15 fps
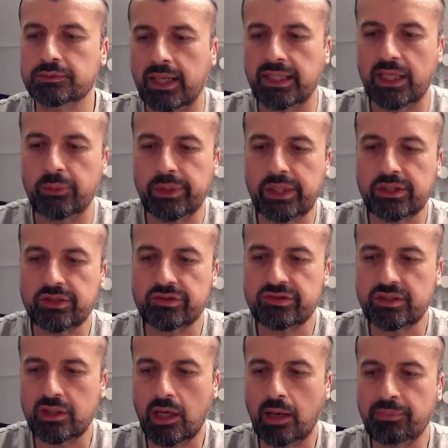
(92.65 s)
and here we can just
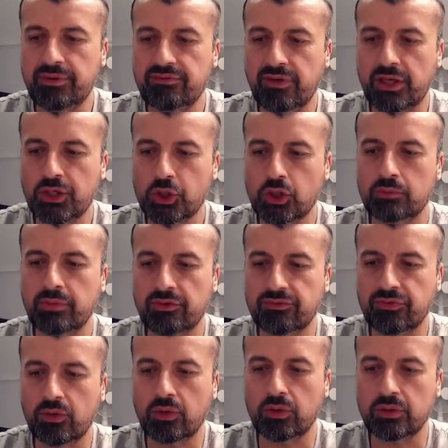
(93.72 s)
see IPVanish on my
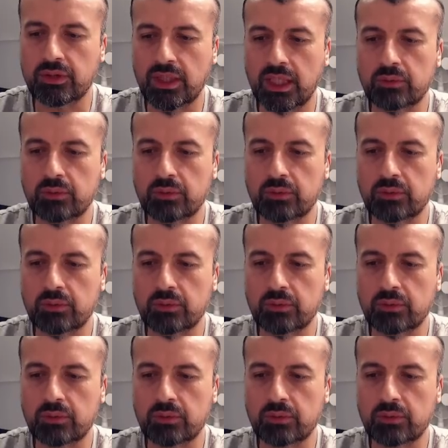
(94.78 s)
phone